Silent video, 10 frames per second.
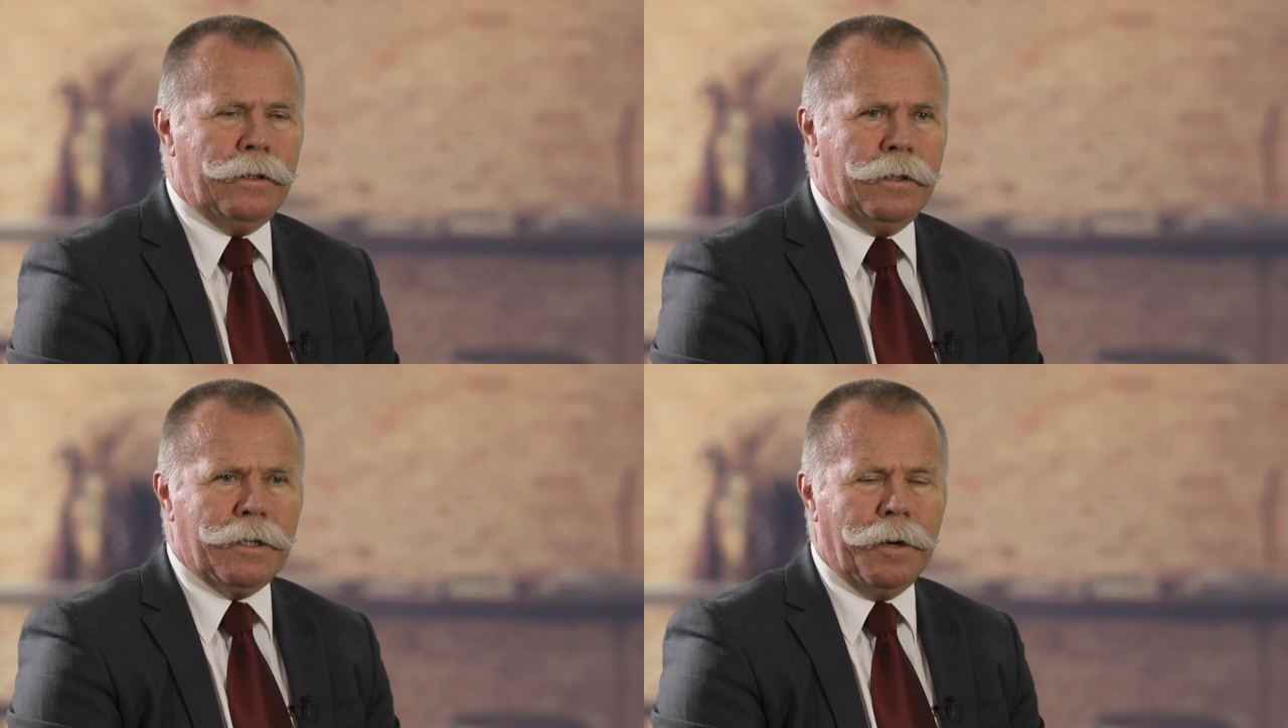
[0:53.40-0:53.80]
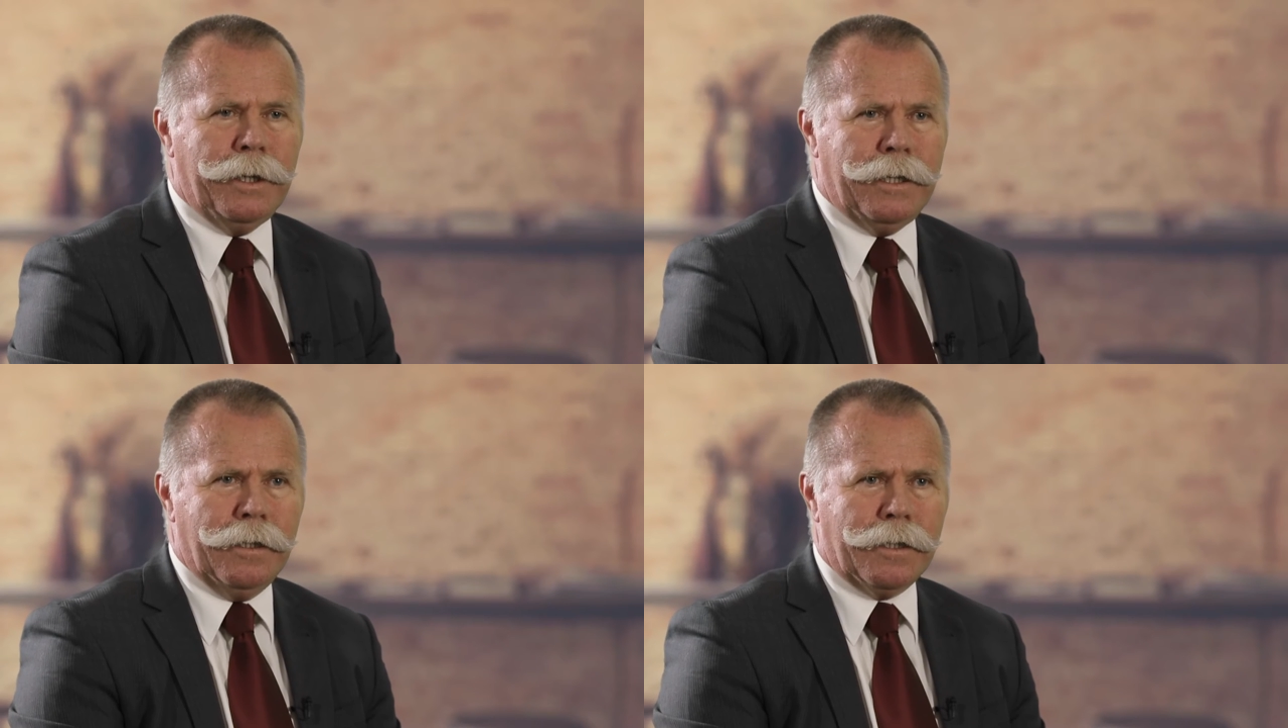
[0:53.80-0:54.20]
The
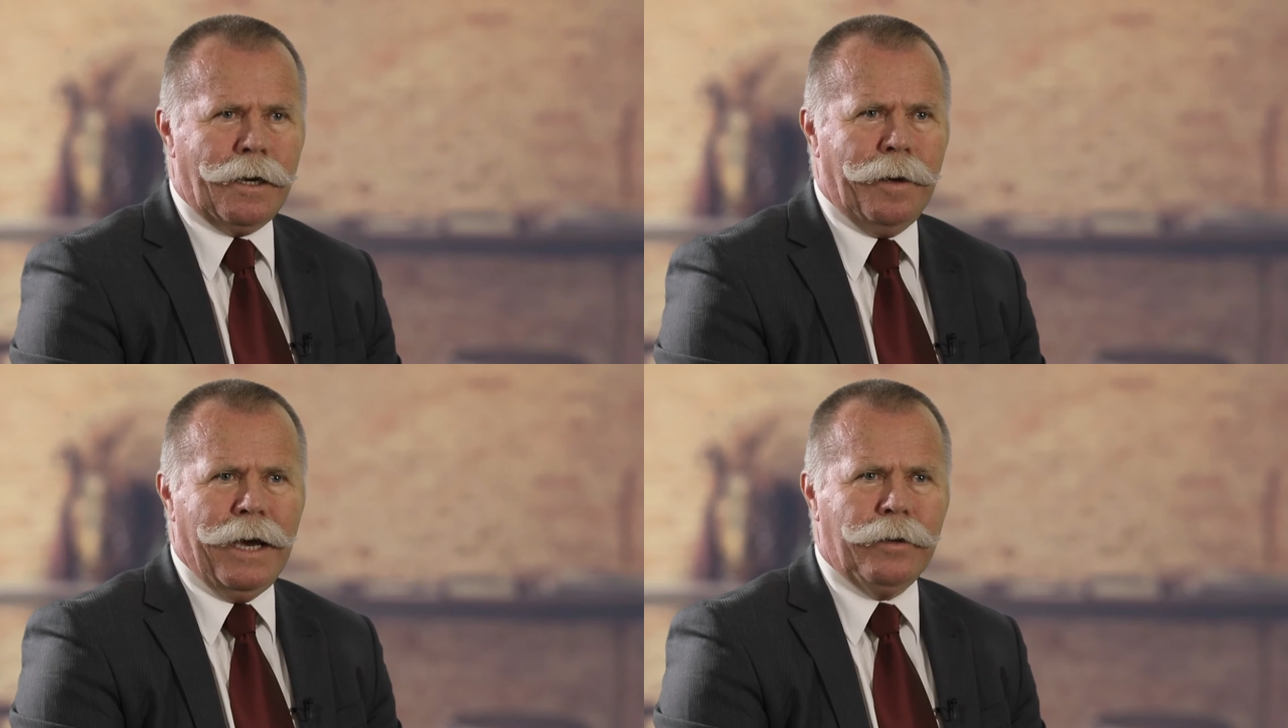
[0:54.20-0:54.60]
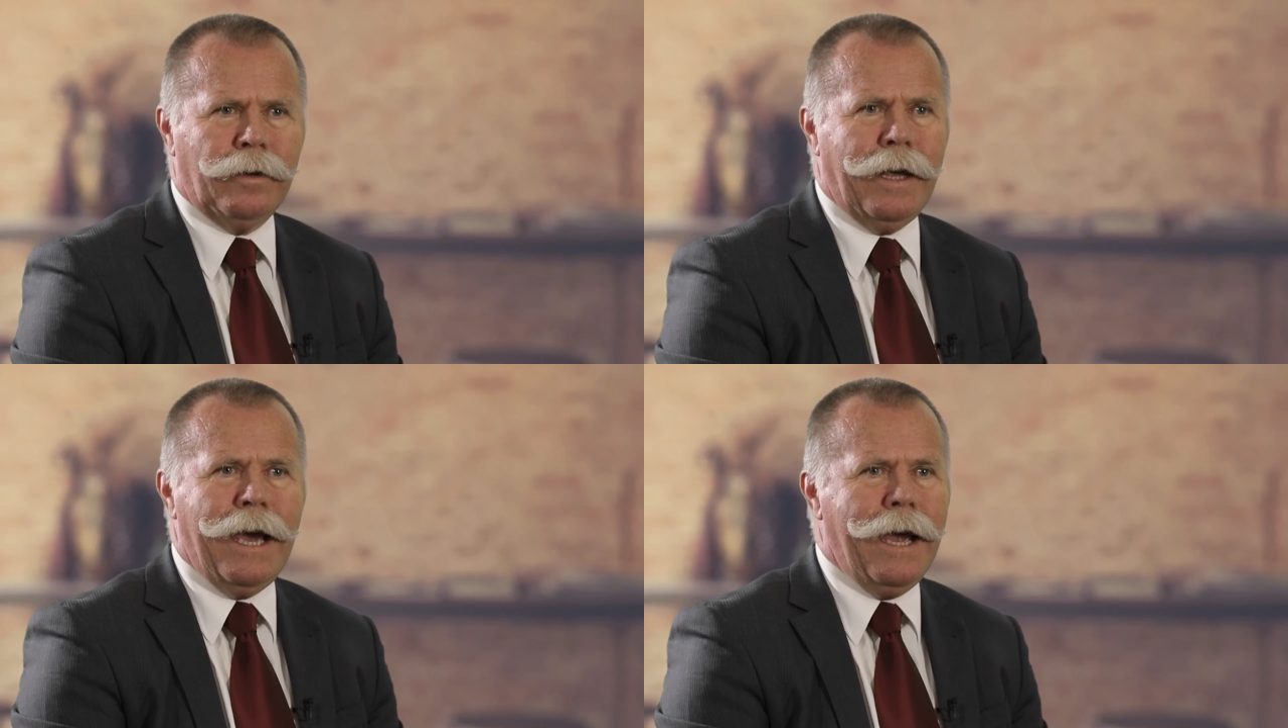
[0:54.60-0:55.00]
Sunbury Tennis Club
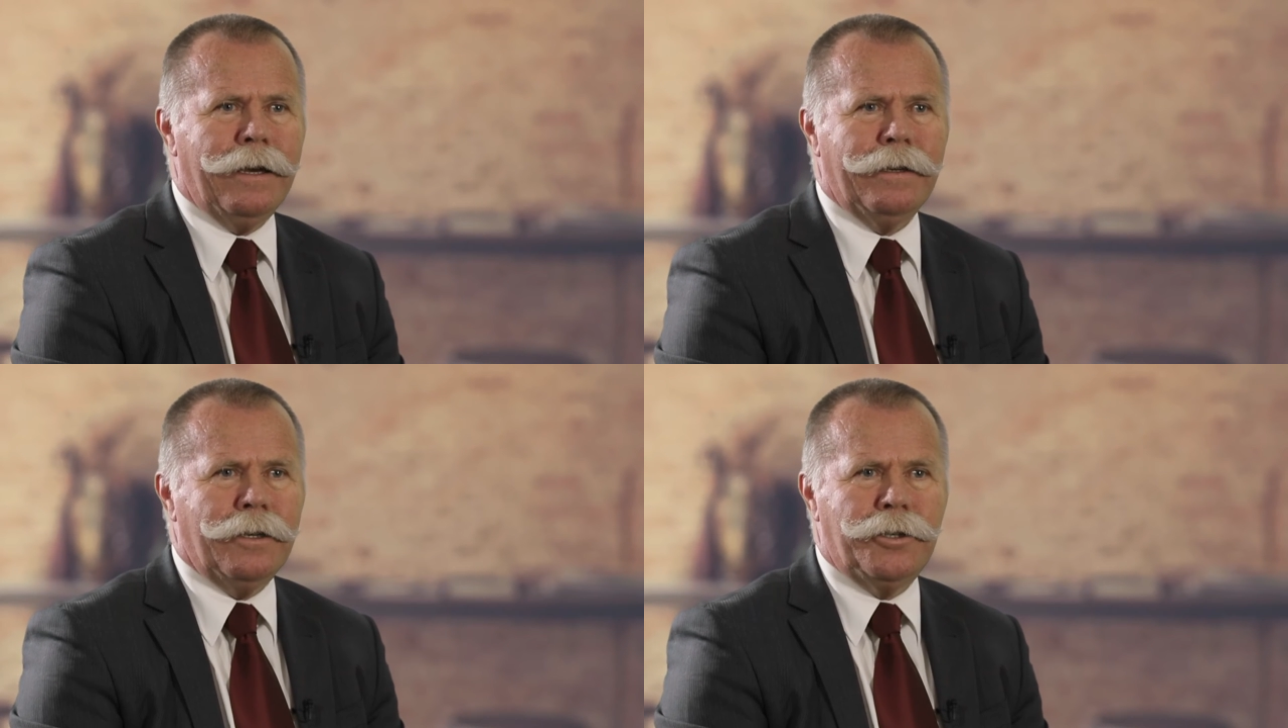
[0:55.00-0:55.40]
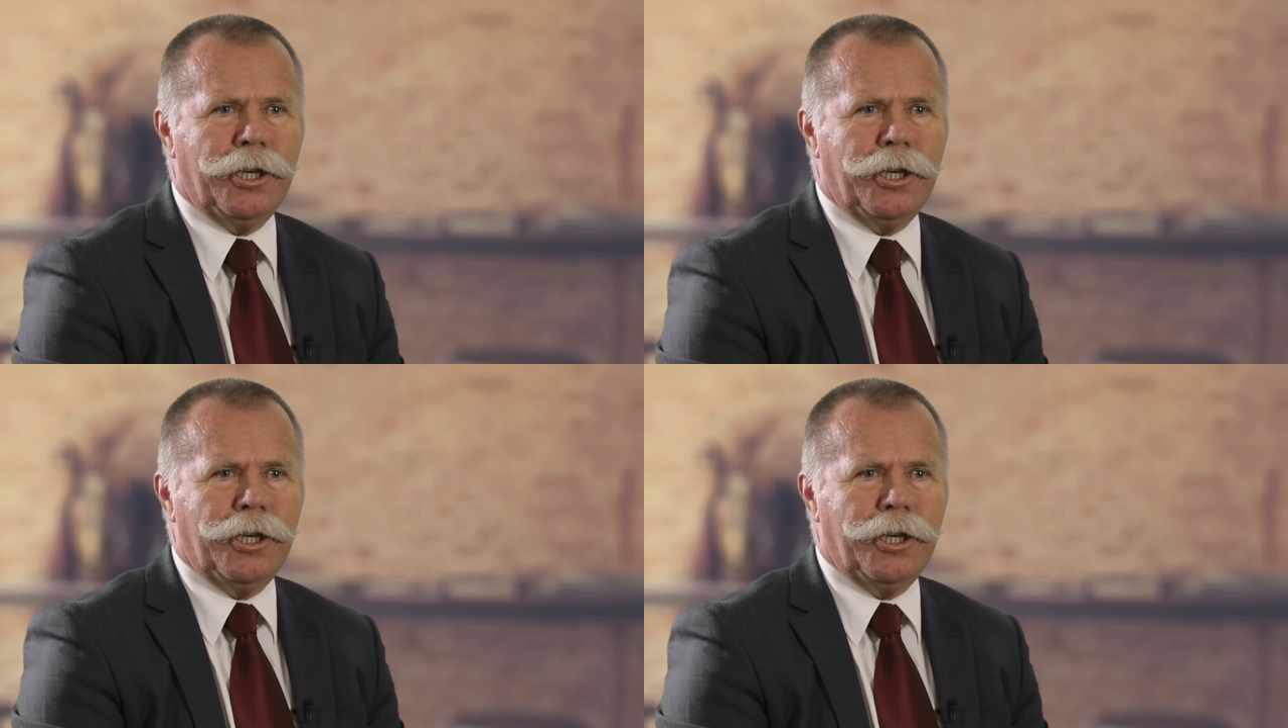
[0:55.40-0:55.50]
hasn't had a